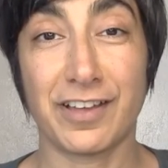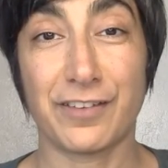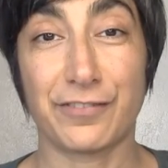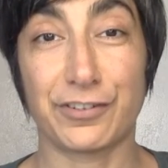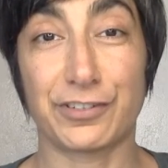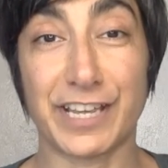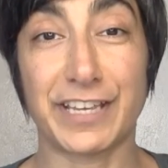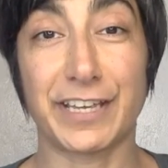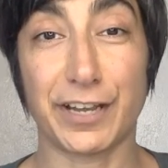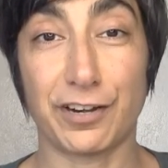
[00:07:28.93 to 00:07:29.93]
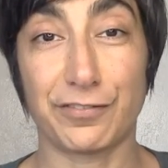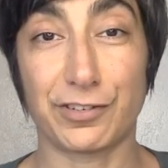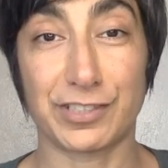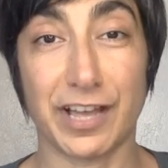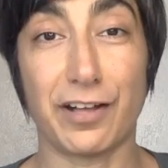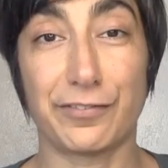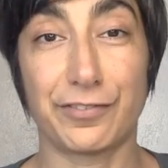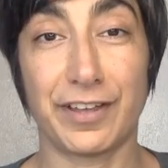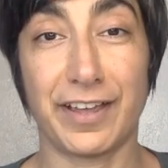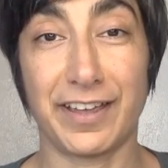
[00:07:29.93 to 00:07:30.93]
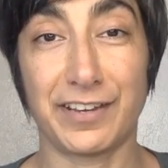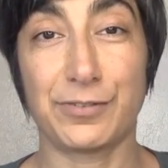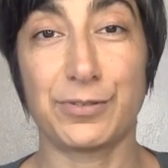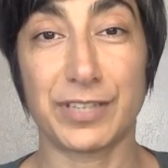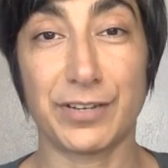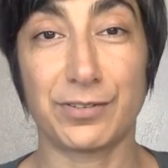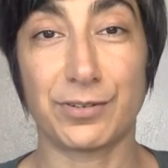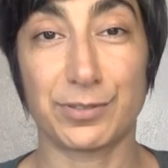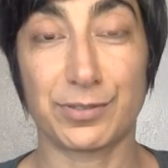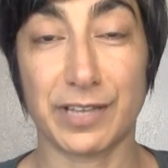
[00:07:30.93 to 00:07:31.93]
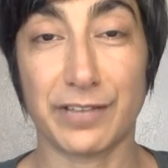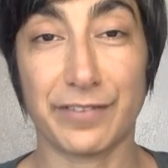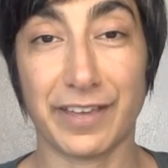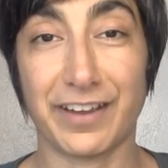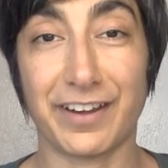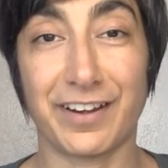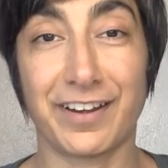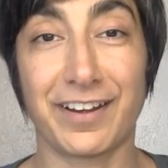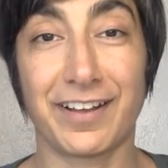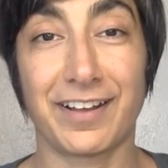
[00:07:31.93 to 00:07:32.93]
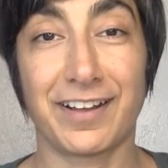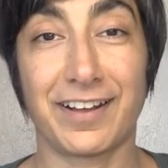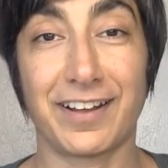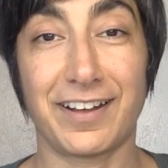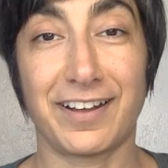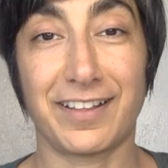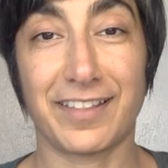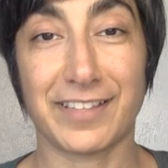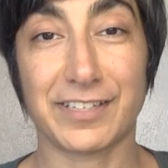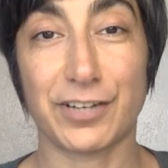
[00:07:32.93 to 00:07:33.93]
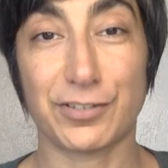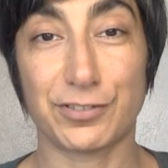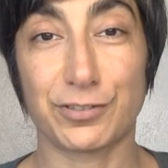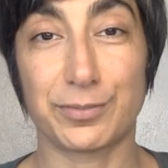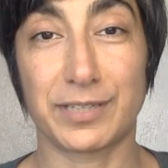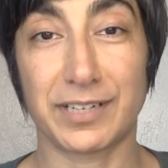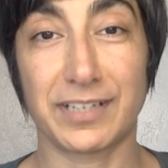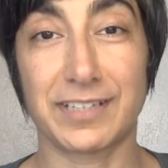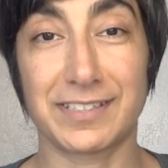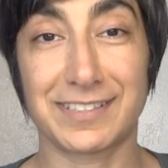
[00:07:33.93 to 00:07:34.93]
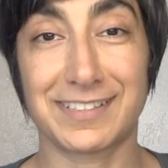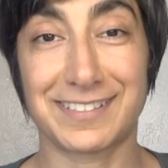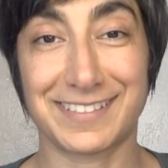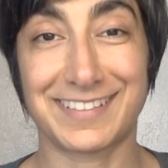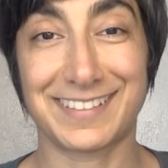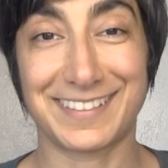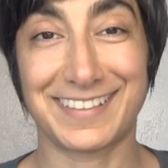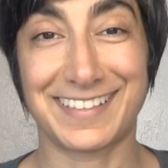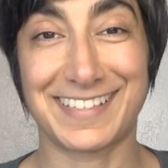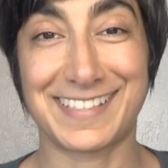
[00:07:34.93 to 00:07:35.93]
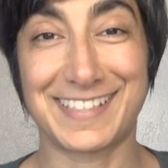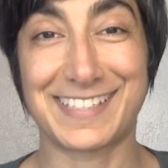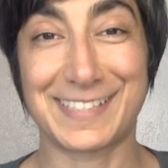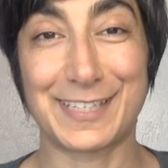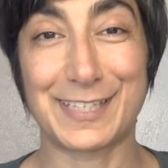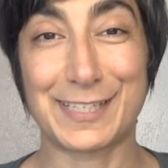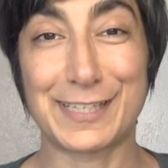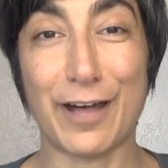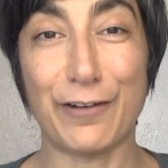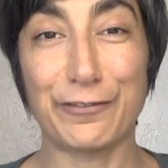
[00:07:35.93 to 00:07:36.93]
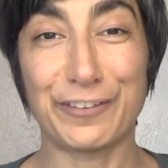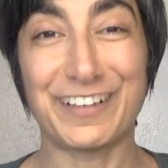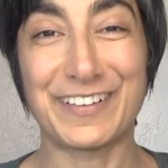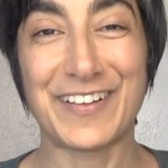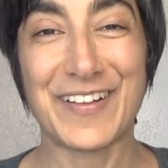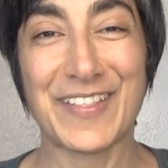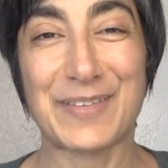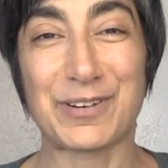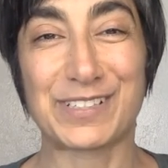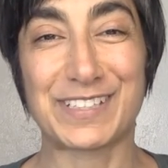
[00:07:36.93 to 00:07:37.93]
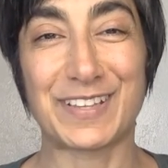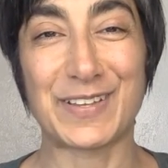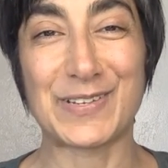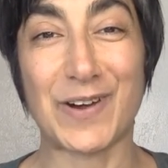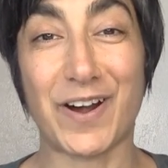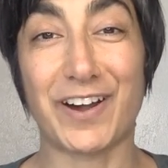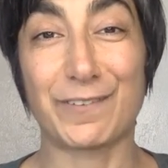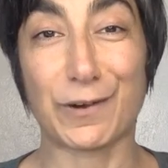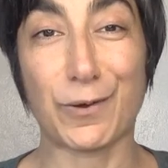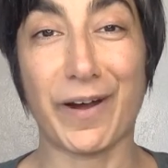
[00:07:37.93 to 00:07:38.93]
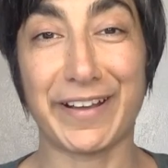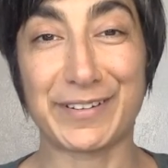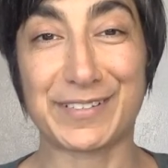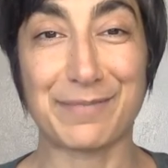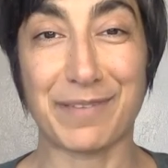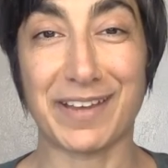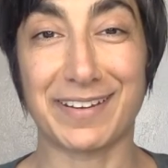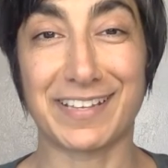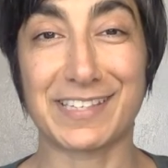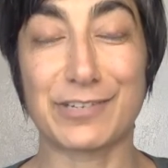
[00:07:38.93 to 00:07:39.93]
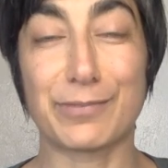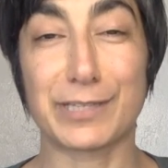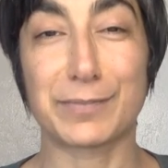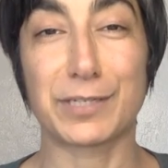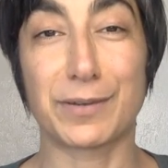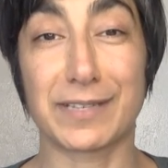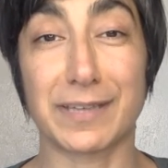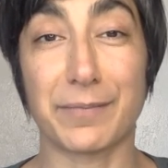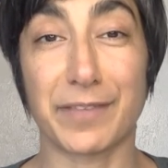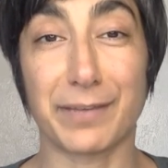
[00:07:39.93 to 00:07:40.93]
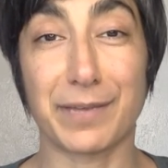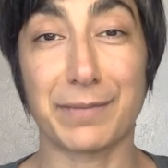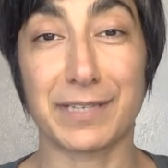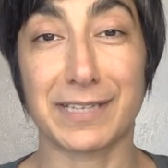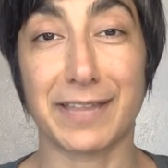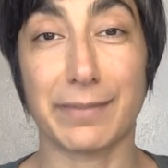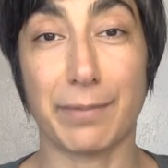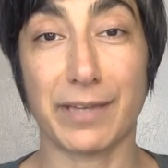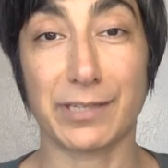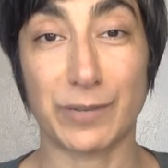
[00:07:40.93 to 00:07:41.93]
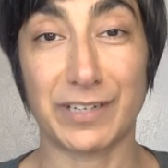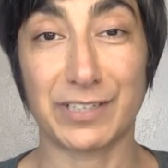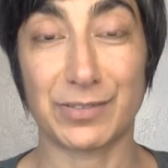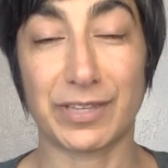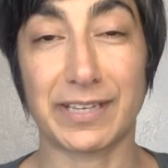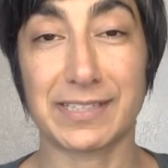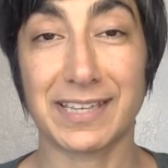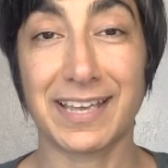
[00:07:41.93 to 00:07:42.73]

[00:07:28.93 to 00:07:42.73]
for taking care of yourself? And if you say you don't do self-care, that's not true, because this self, the person that you are, requires some maintenance. You must be doing something. Maybe it's not the best way to do things,